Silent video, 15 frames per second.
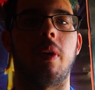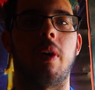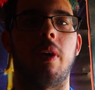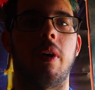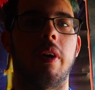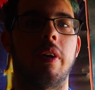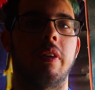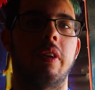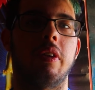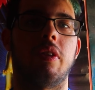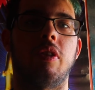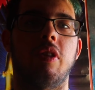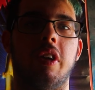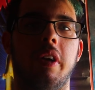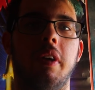on
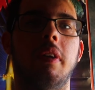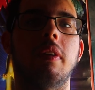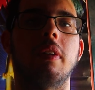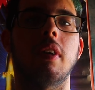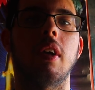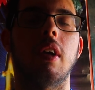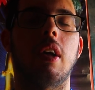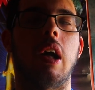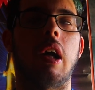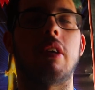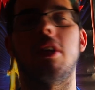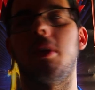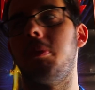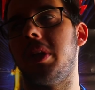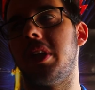this channel. I'm
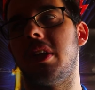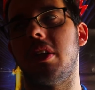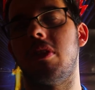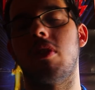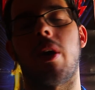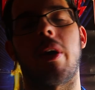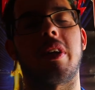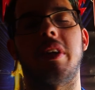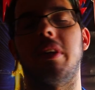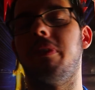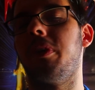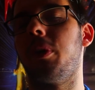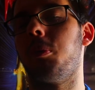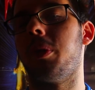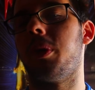going to be talking a
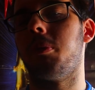little bit